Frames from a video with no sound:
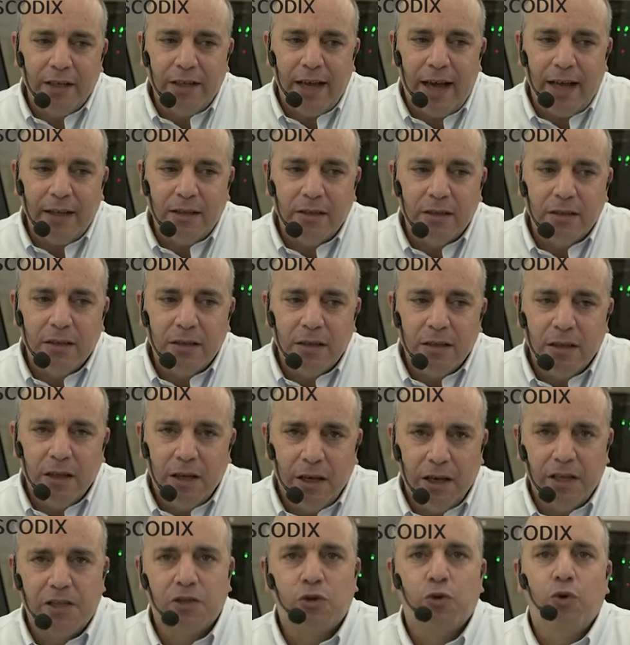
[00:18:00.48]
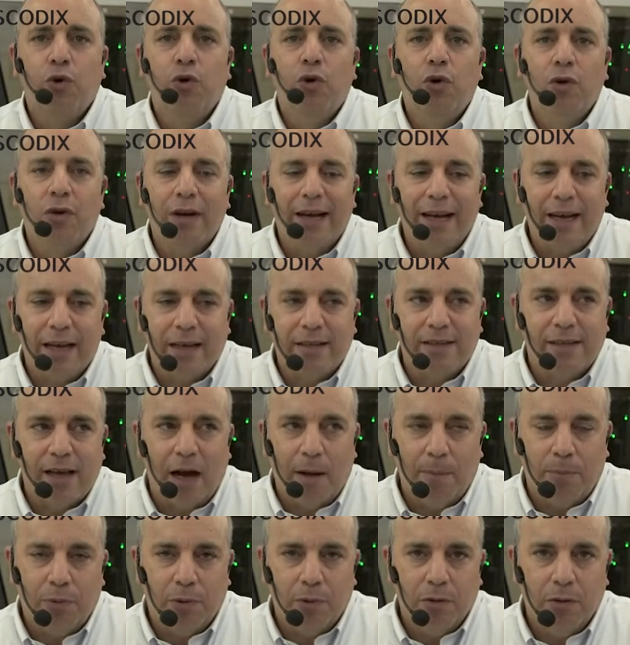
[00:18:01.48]
that is through an
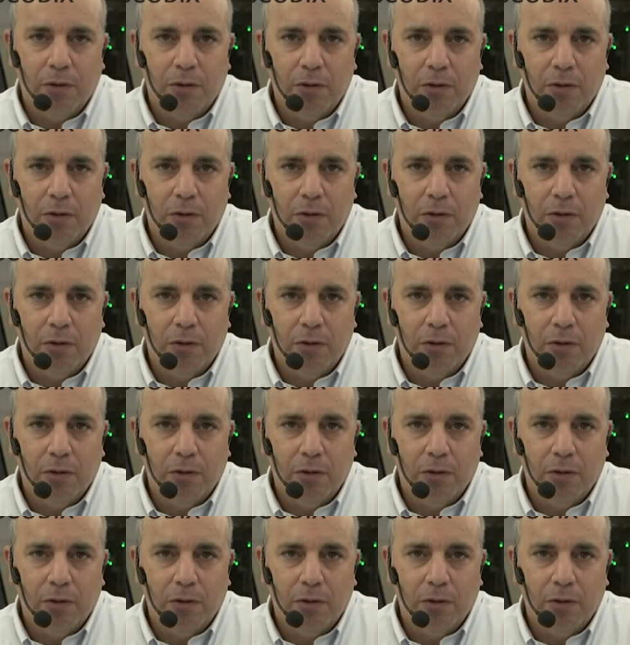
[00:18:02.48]
example.